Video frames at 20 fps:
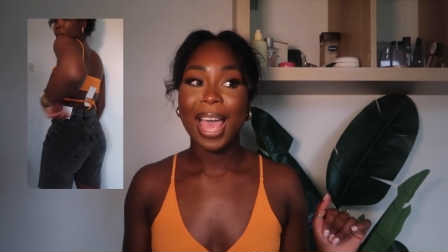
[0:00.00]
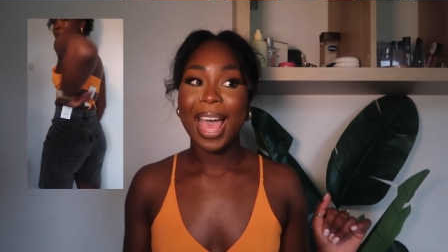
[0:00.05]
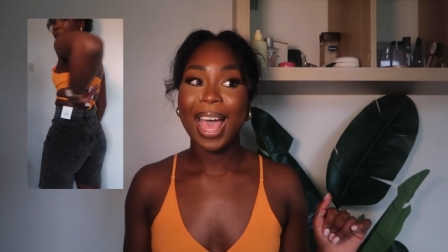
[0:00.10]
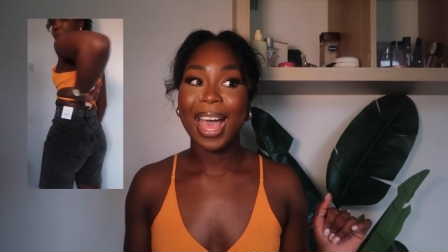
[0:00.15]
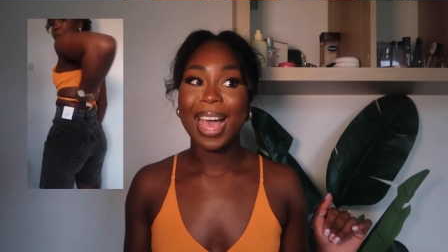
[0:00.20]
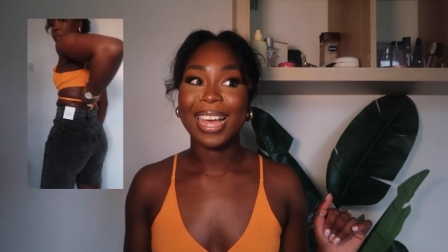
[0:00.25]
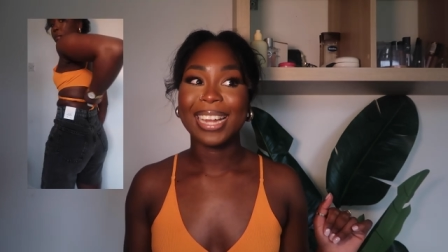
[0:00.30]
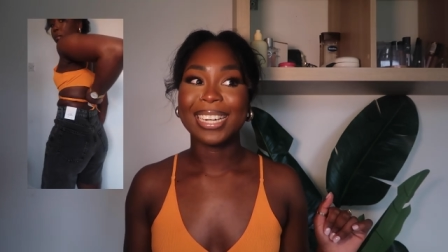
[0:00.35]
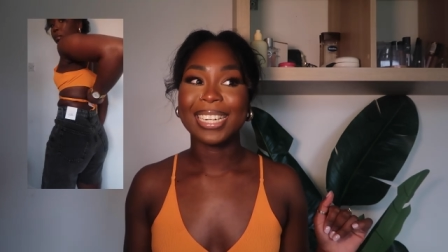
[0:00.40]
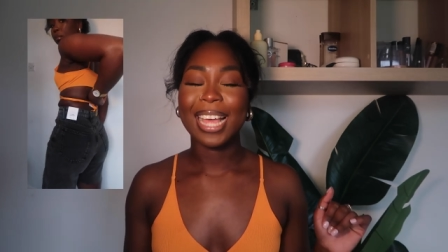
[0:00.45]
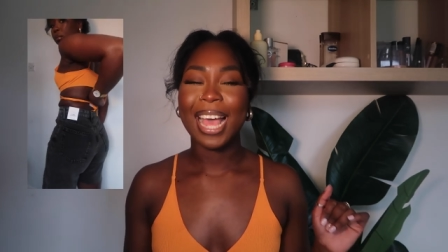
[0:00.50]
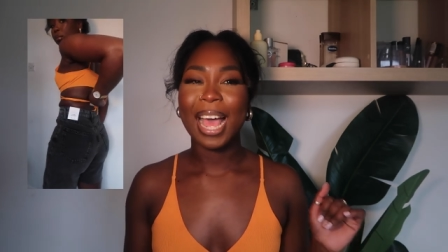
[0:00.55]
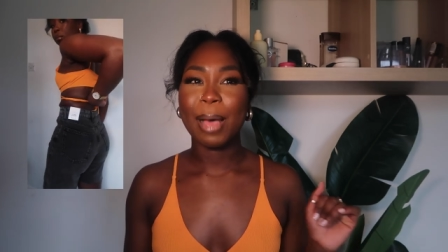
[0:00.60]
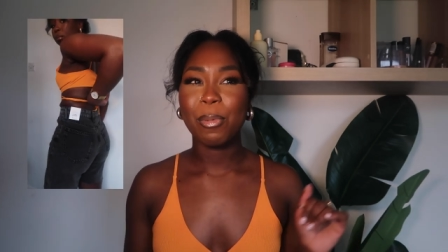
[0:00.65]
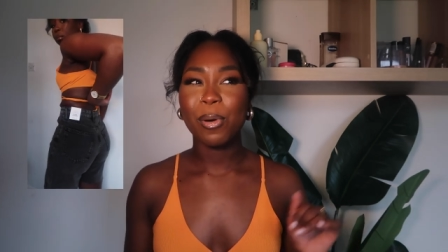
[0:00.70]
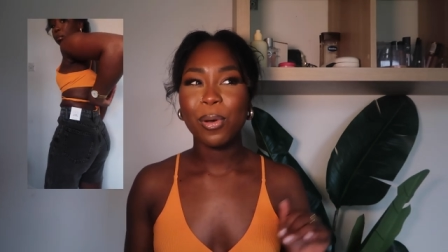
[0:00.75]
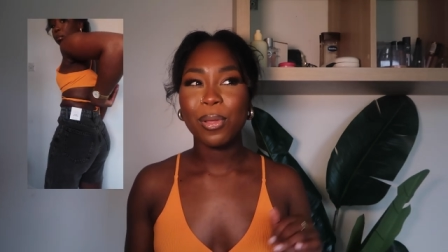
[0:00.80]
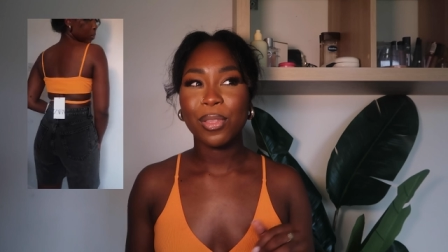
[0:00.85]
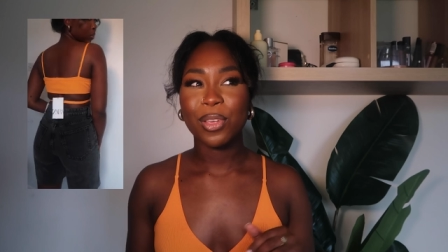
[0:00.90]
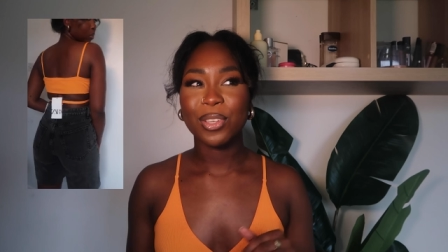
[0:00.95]
and I
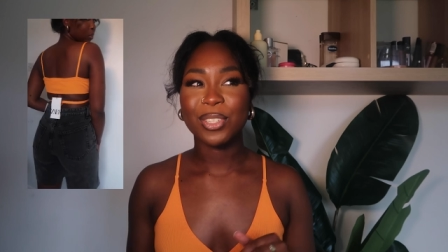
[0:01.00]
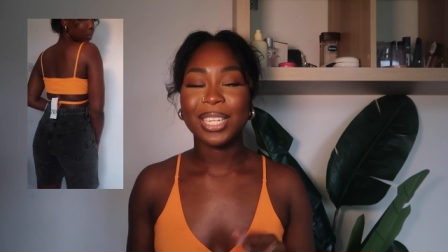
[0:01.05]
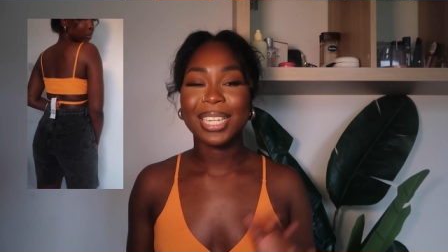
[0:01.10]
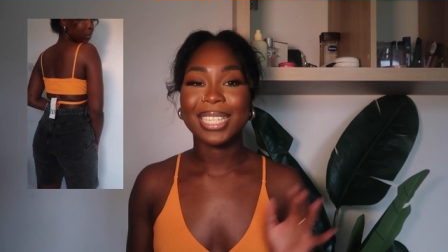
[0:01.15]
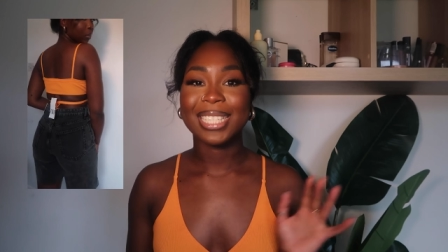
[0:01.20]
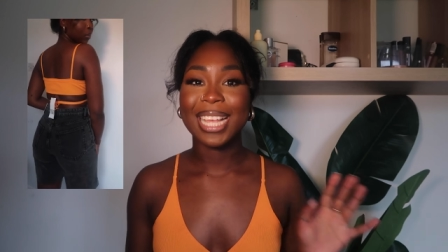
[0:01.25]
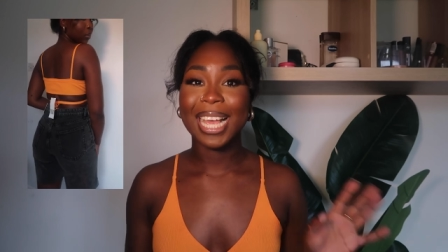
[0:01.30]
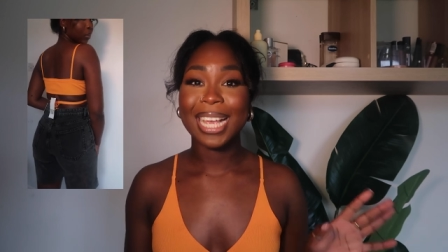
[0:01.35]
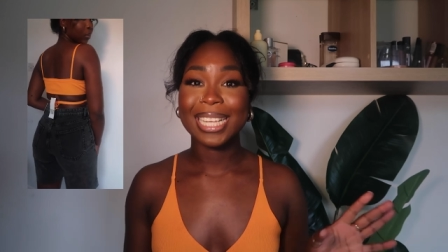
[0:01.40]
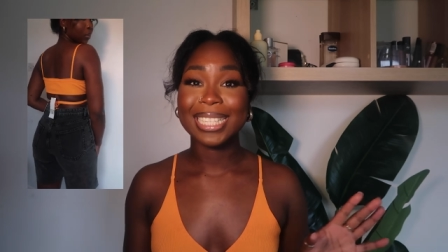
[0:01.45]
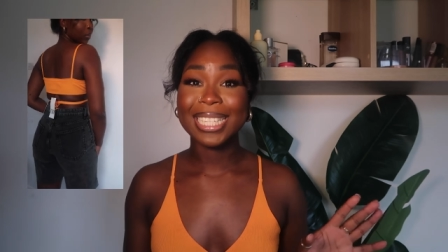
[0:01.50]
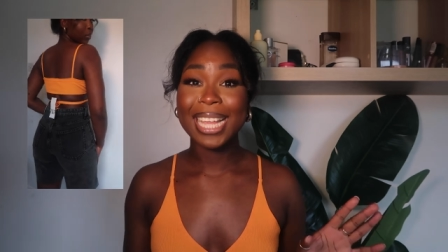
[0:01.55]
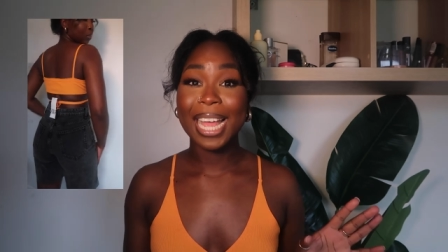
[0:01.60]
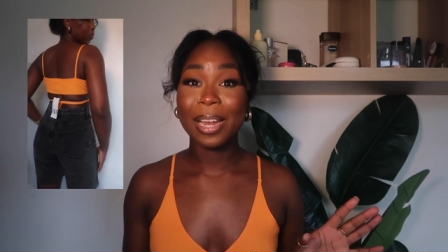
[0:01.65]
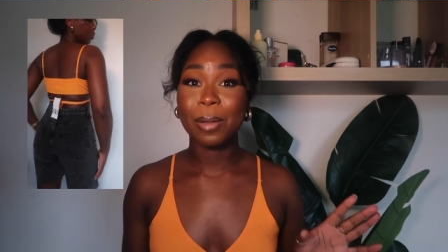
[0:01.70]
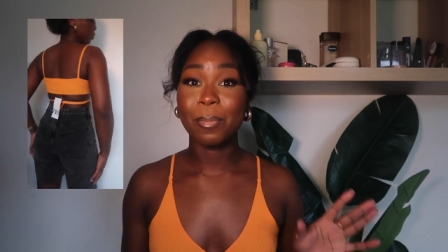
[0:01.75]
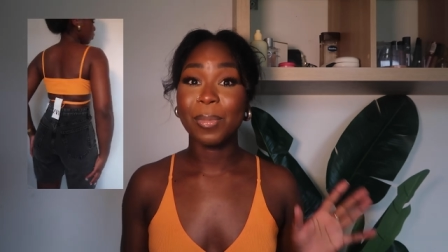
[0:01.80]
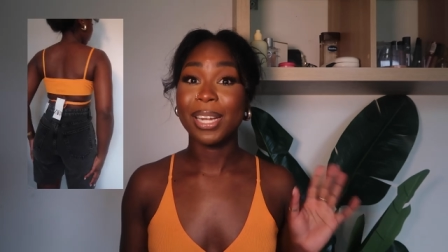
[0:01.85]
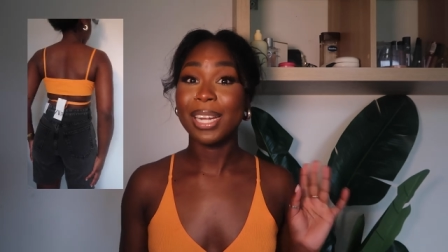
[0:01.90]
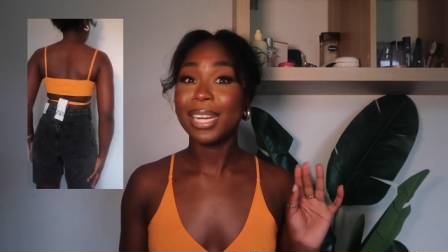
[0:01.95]
bought those in a size
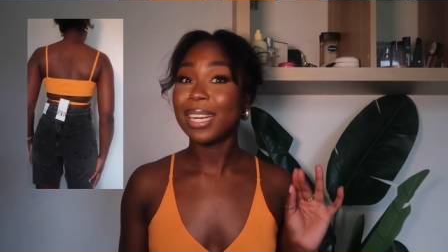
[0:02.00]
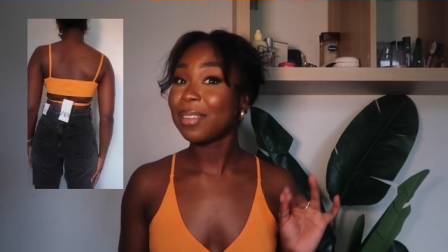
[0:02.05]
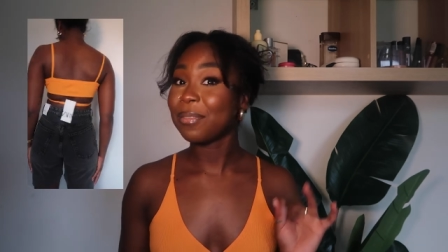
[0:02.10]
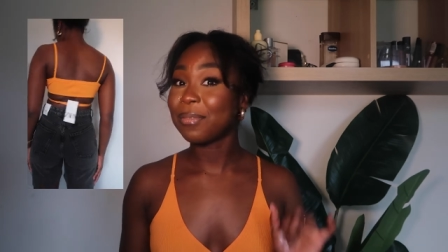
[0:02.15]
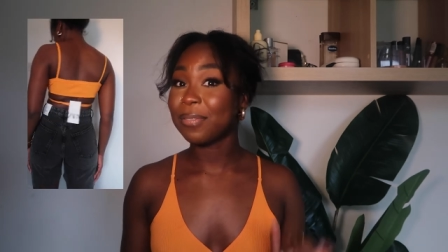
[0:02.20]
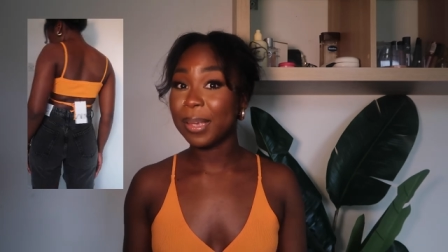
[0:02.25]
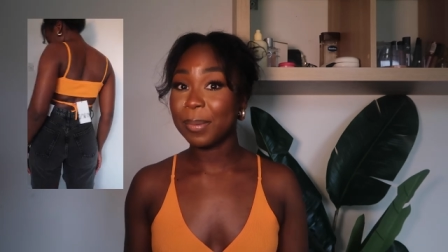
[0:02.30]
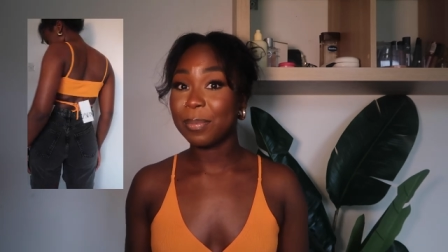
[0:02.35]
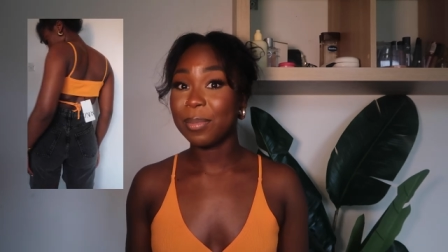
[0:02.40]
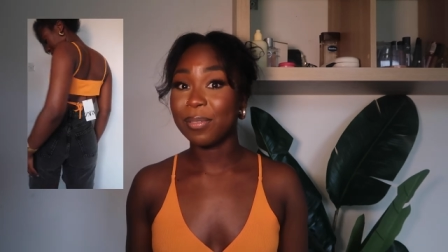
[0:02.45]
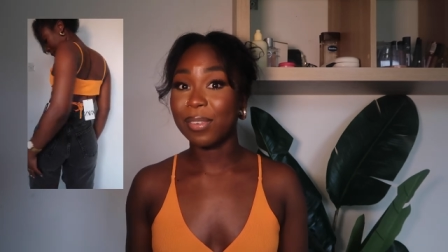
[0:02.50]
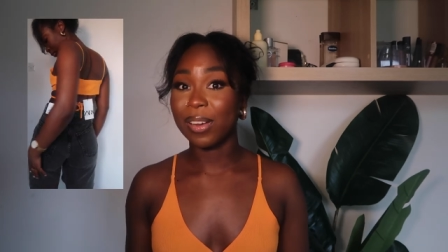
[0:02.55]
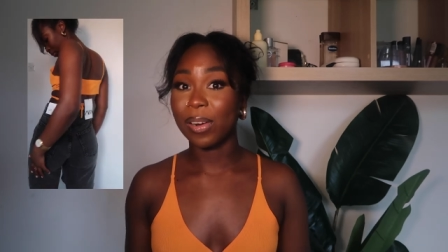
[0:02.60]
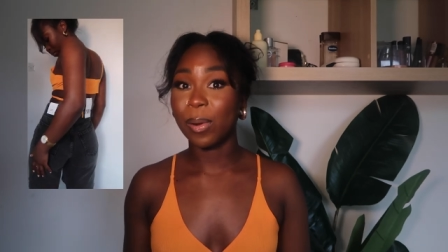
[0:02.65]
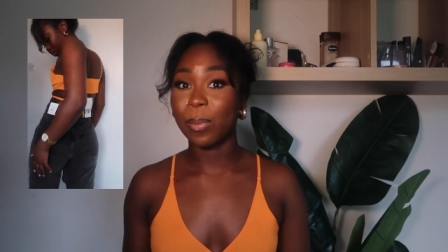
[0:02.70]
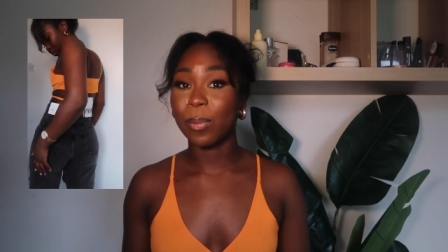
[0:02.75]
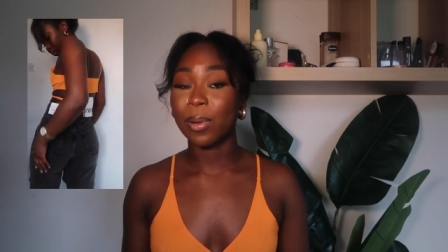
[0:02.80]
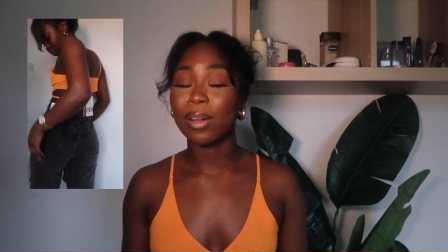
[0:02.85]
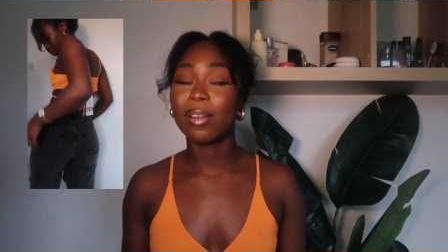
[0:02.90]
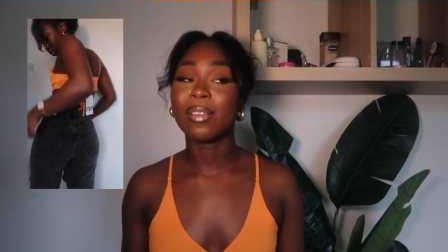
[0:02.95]
10, but they didn't fit me
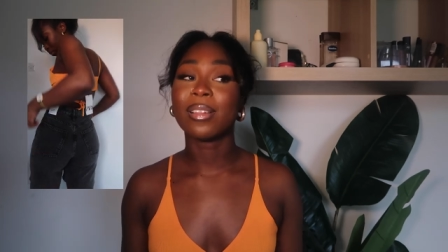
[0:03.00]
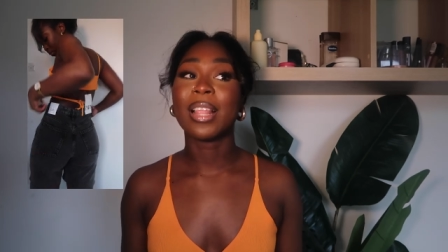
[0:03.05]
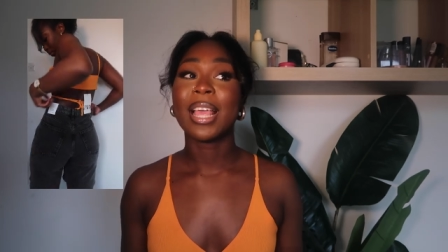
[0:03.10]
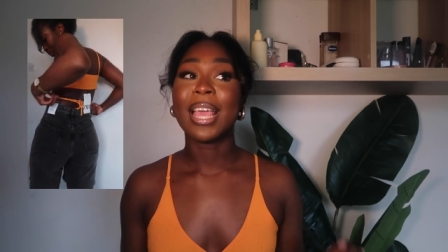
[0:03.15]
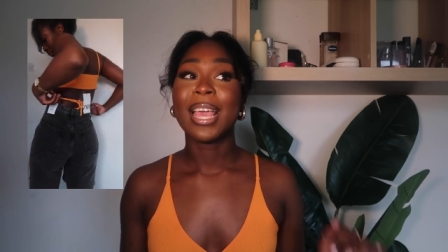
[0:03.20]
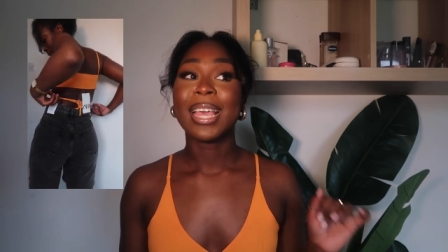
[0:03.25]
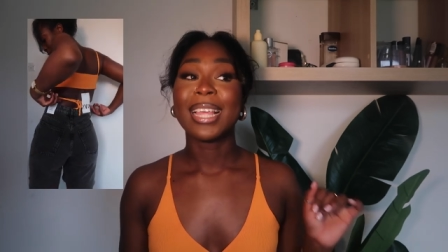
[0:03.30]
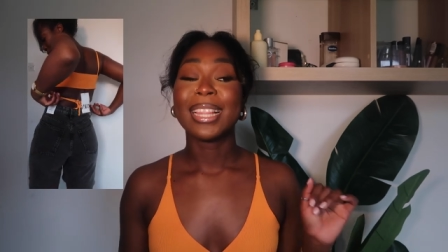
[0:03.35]
very well.